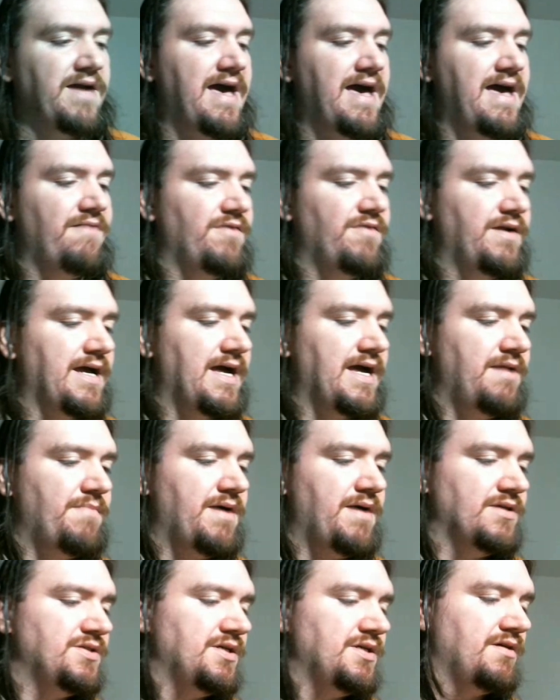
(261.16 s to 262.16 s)
They've got every kind
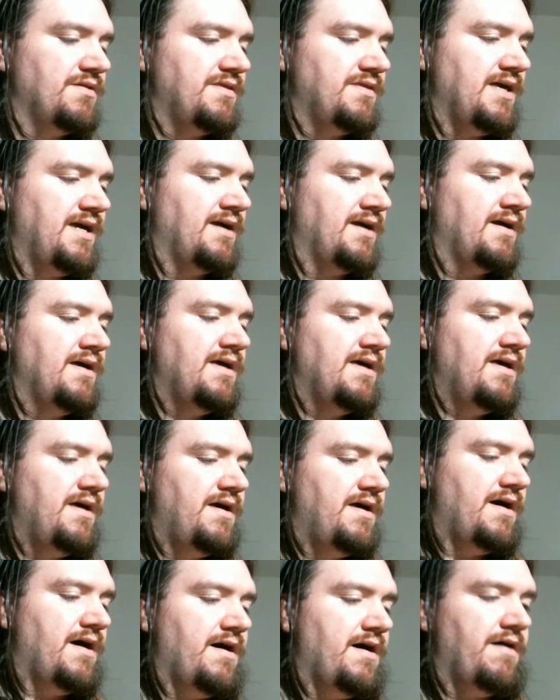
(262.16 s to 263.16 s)
of mounts you could think.
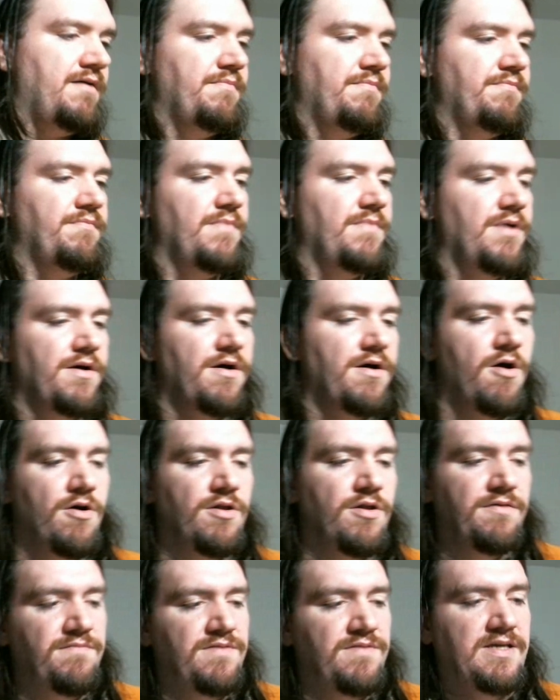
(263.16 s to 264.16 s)

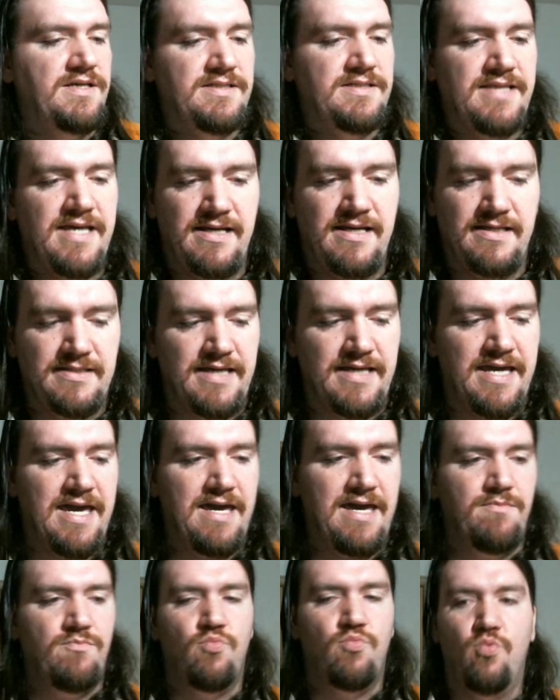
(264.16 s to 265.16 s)
All of these things
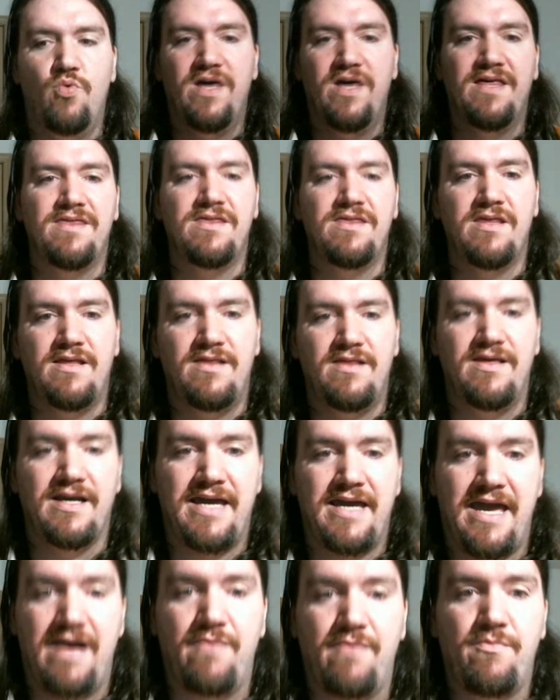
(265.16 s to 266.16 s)
came with
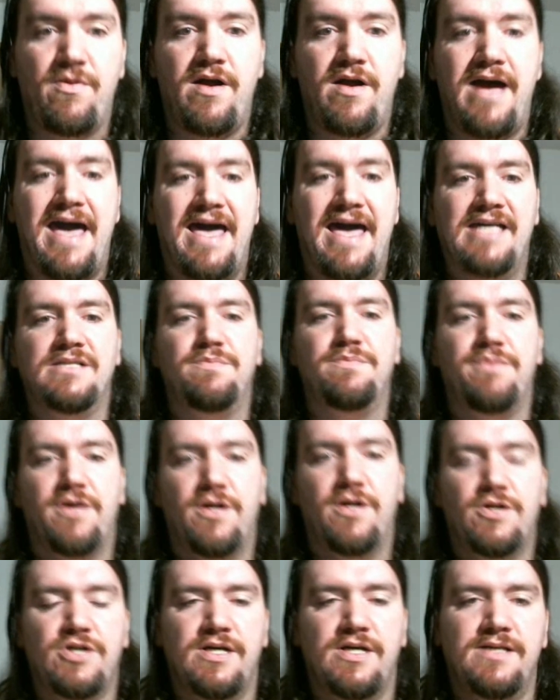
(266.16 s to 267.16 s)
the camera as
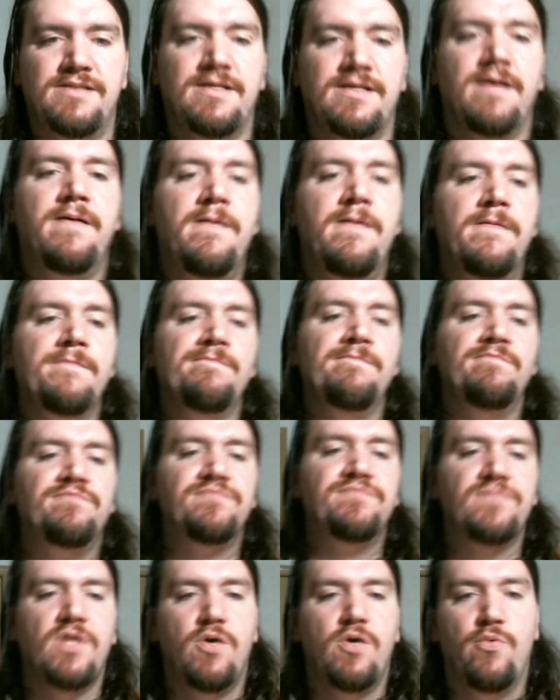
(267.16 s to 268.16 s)
purchase.
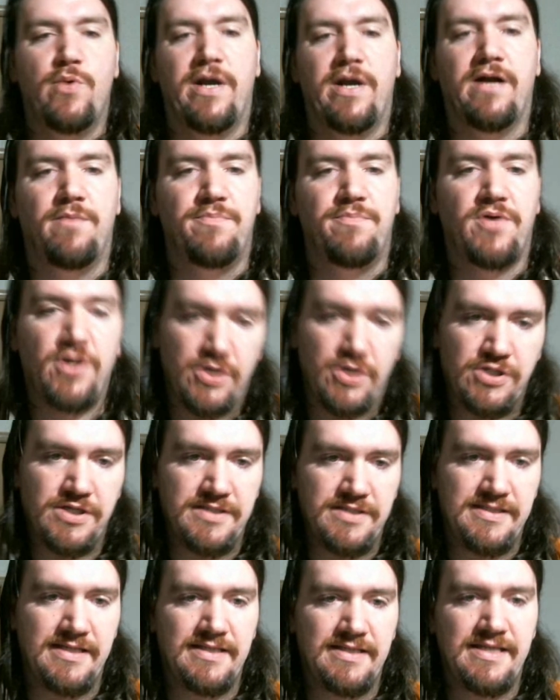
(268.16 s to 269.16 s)
Where
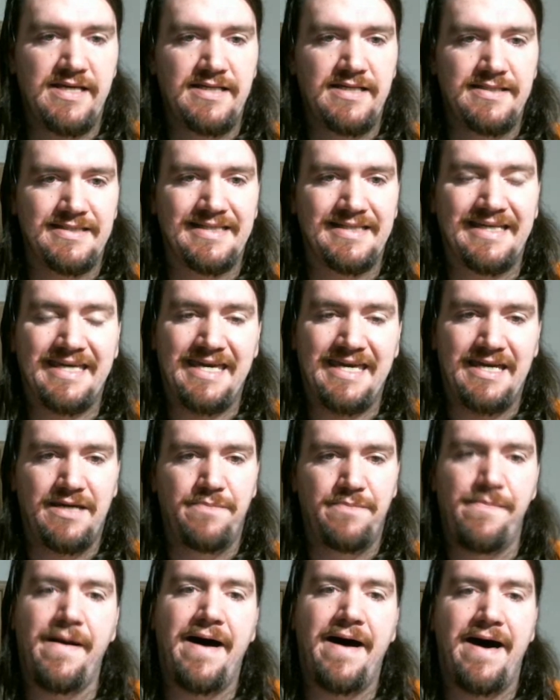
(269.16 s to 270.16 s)
purchasing this,
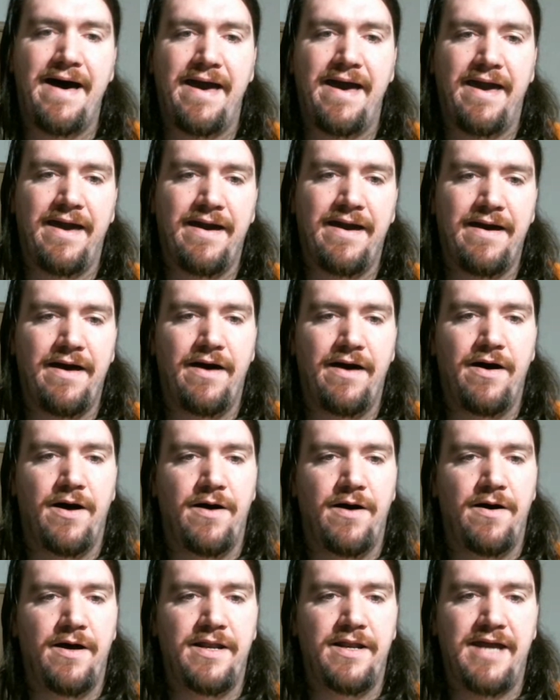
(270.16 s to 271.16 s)
Geek Buy
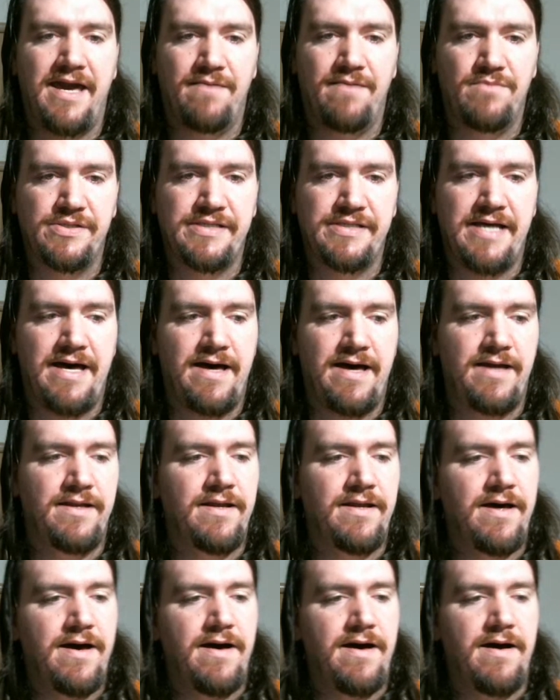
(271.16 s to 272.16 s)
on
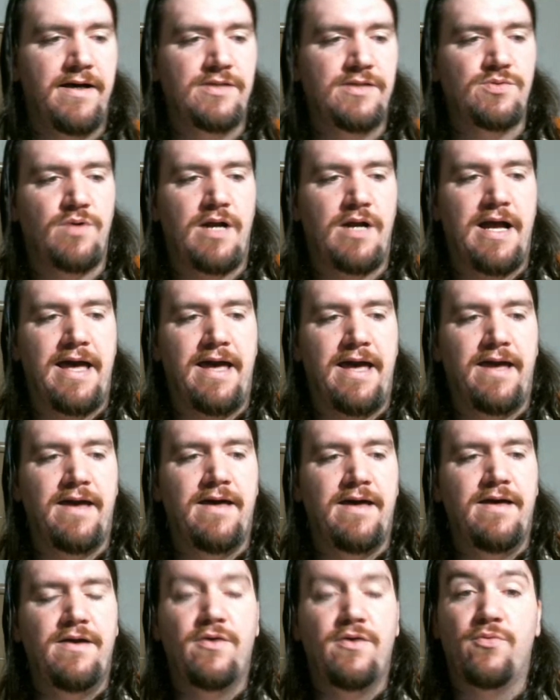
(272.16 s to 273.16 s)
Amazon is where
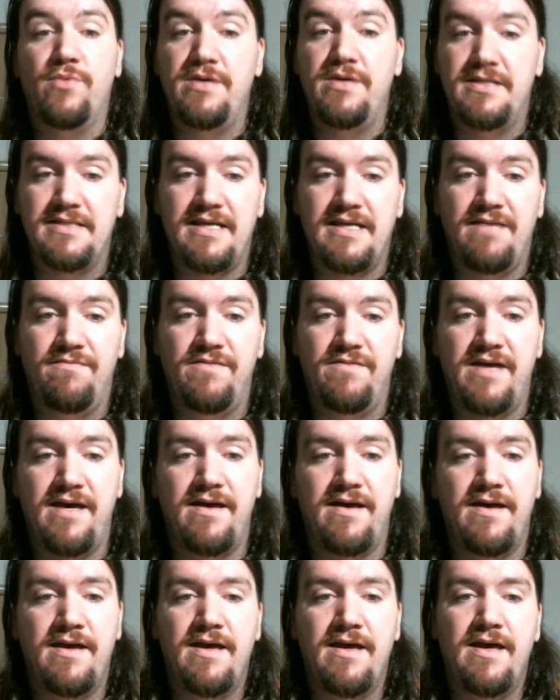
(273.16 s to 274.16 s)
I received
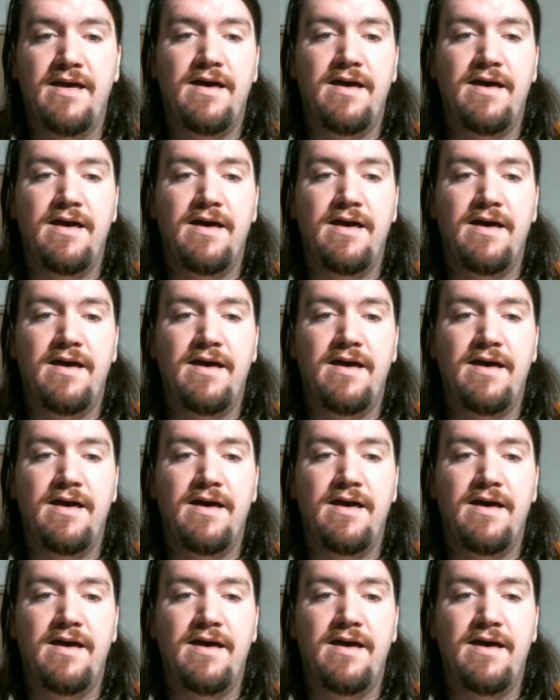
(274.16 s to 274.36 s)
it.